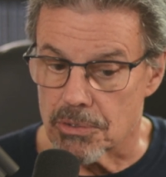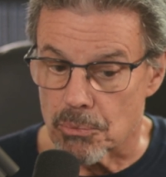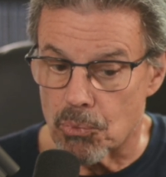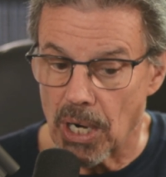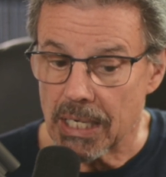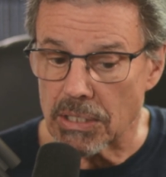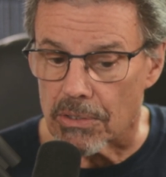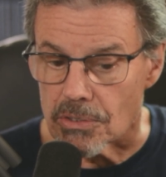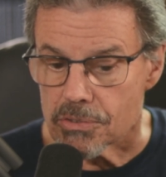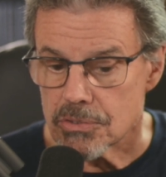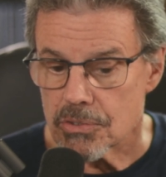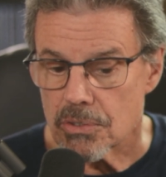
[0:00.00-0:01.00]
The
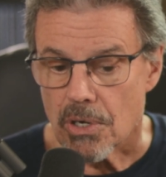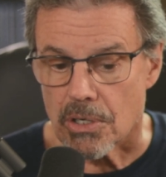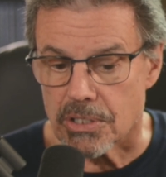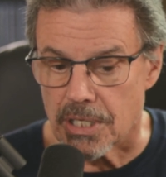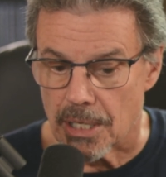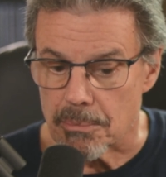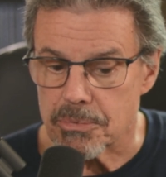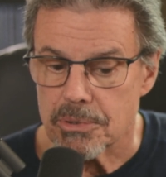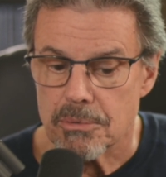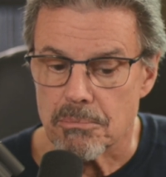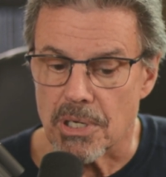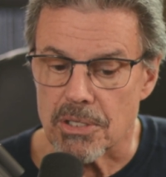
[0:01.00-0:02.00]
records are
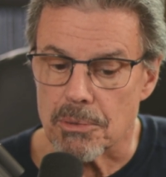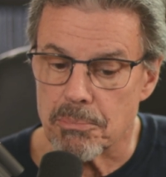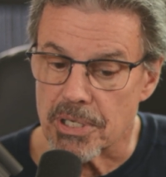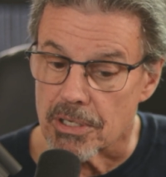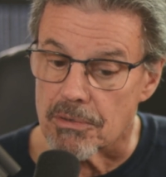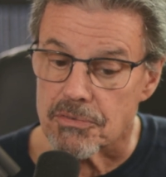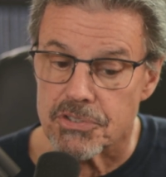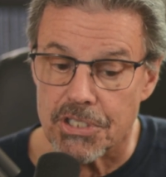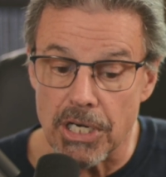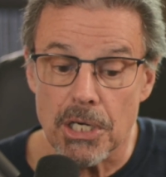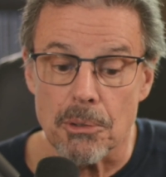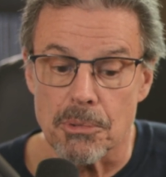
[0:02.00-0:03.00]
kept by the pair of
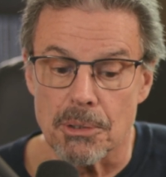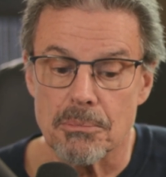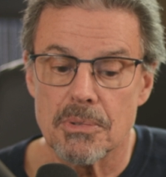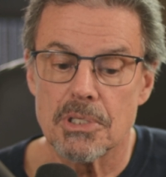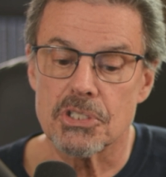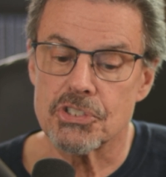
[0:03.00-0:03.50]
cherubim,